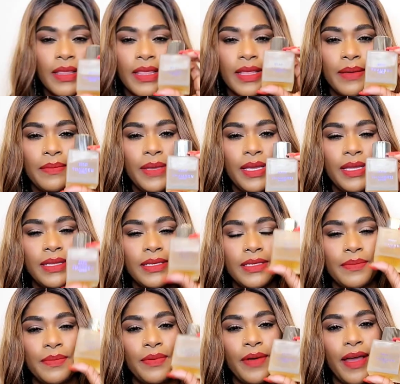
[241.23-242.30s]
Thameen's
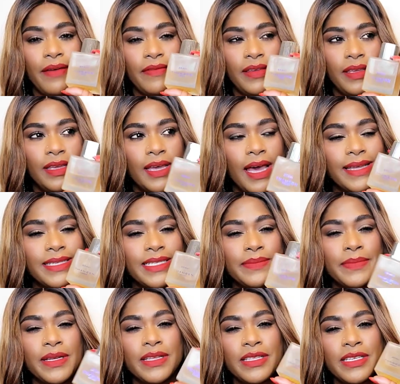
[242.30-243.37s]
Bravi. I
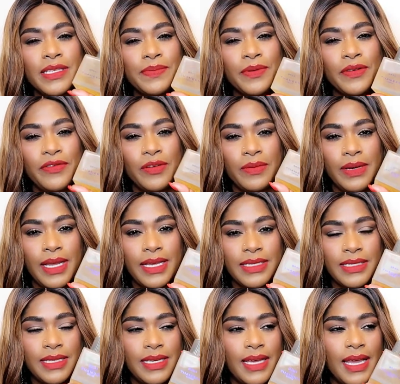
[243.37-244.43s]
smelled this perfume
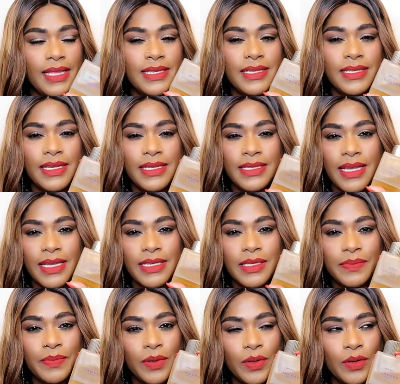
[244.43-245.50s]
last year at Scent
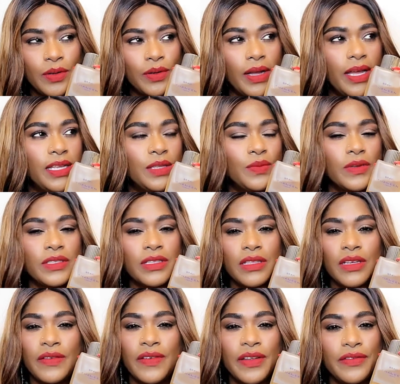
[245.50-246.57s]
Explore and it was
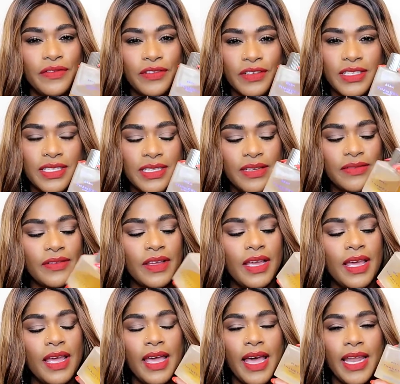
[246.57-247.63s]
love at first sniff.
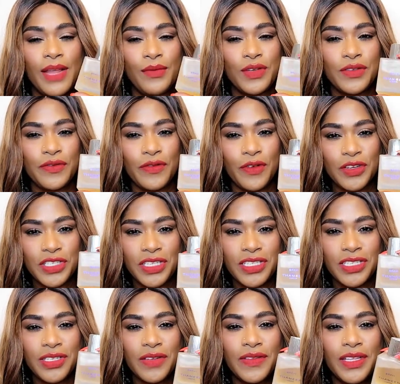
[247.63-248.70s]
And I was
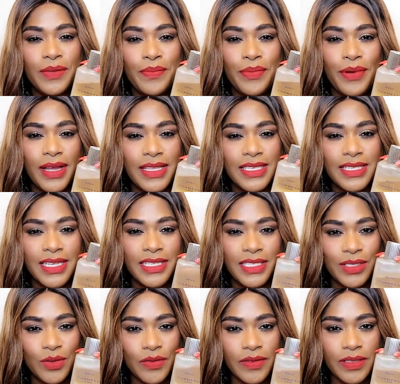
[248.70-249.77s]
fortunate enough that the brand sent
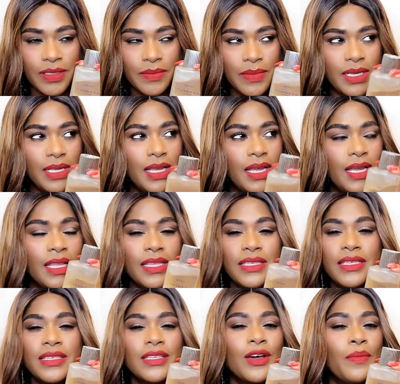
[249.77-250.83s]
it over to me.
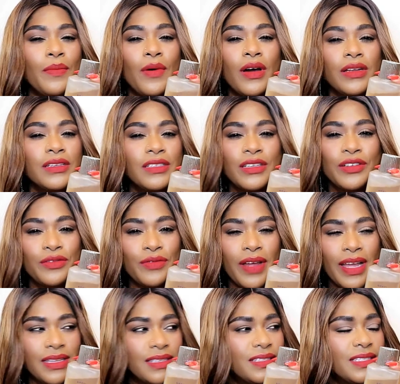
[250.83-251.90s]
This is Gourmand done
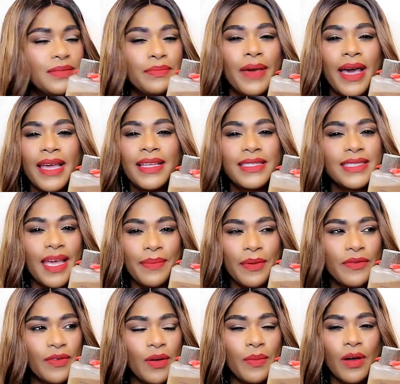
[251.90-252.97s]
right. This is my type
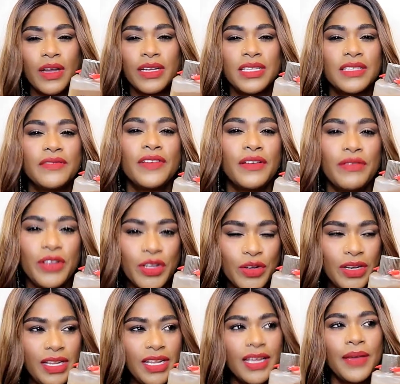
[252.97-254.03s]
of Gourmand. It's very
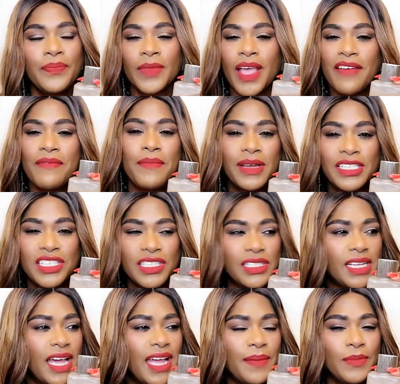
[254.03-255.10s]
unique. I've
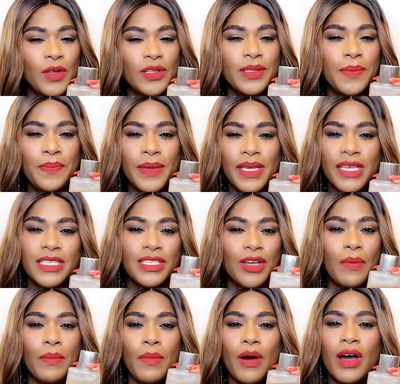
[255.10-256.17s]
mentioned I am not the biggest
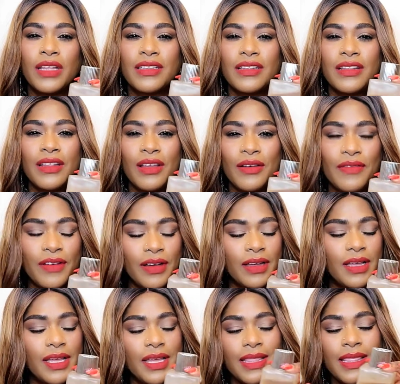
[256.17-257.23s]
Gourmand
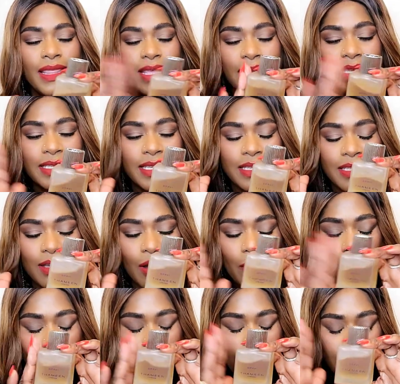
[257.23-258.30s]
lover. This is
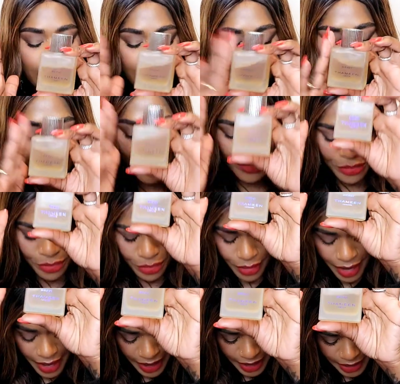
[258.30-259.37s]
Gourmand done
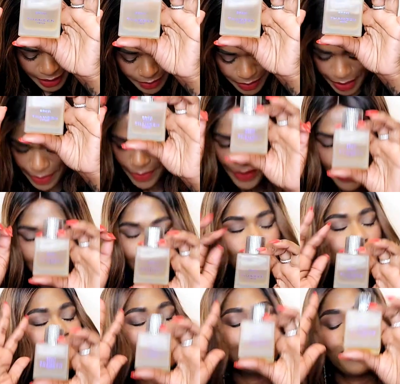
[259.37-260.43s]
right, people.
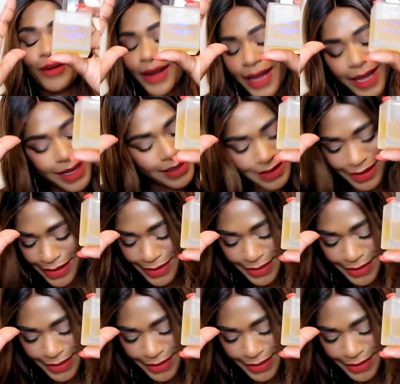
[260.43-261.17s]
Right.